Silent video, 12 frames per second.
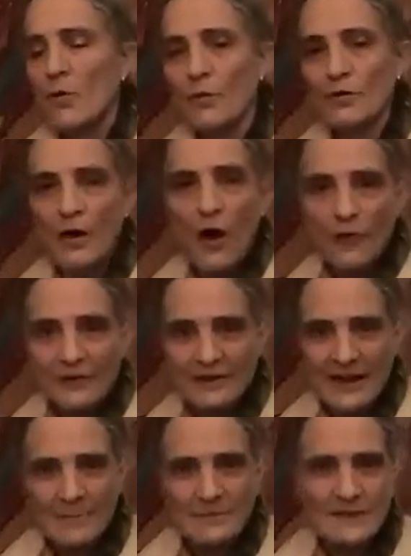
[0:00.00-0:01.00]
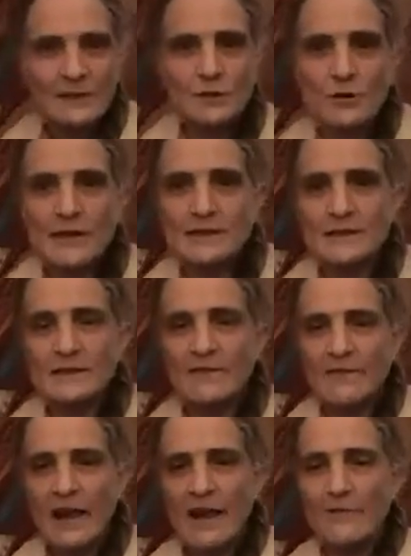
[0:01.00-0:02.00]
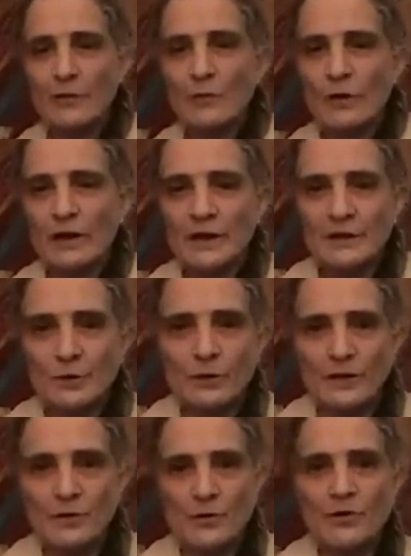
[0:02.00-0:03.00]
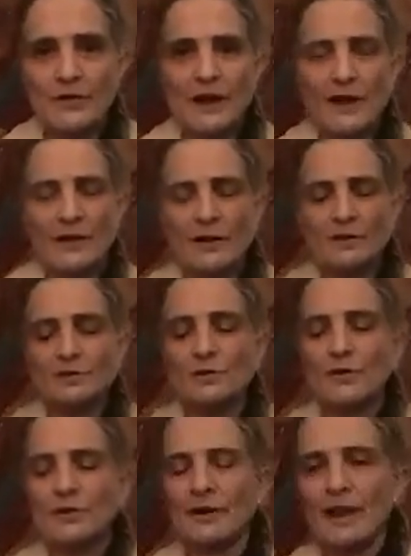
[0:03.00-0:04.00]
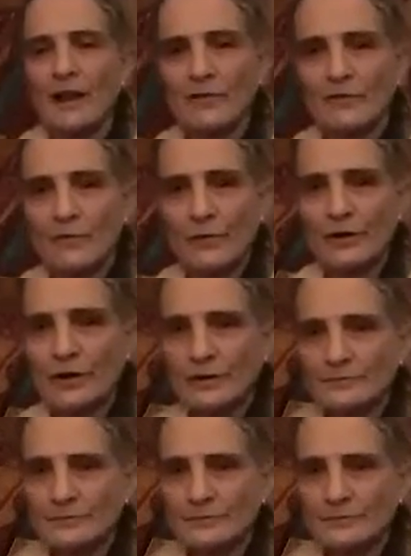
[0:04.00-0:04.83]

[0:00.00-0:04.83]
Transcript: with all the names and addresses of everyone I knew in Northern California.